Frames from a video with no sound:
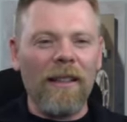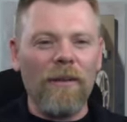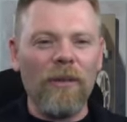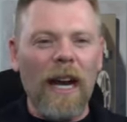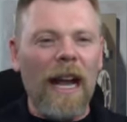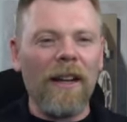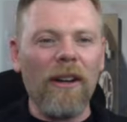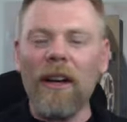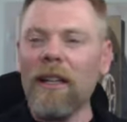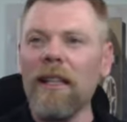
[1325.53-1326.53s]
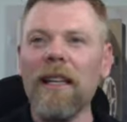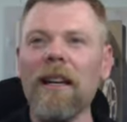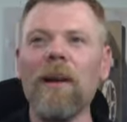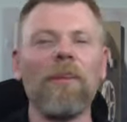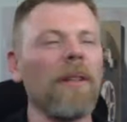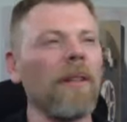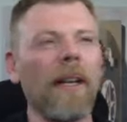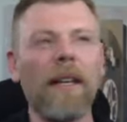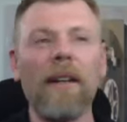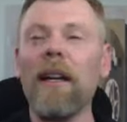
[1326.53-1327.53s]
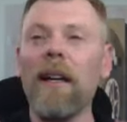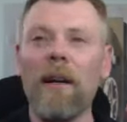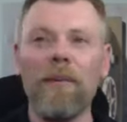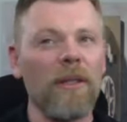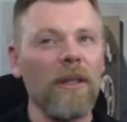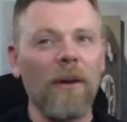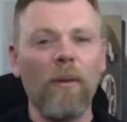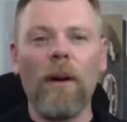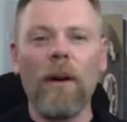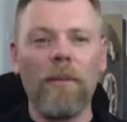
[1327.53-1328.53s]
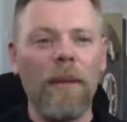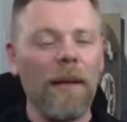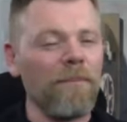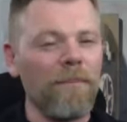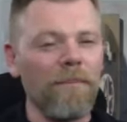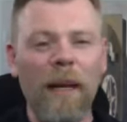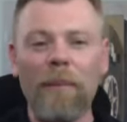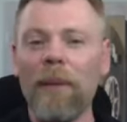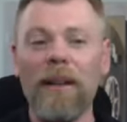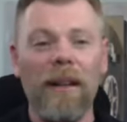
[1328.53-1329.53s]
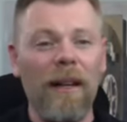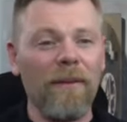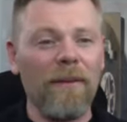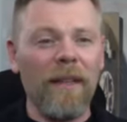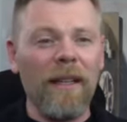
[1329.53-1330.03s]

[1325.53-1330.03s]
When you're ad hoc, you get up and you're like, all right, I'm just going to work my butt off.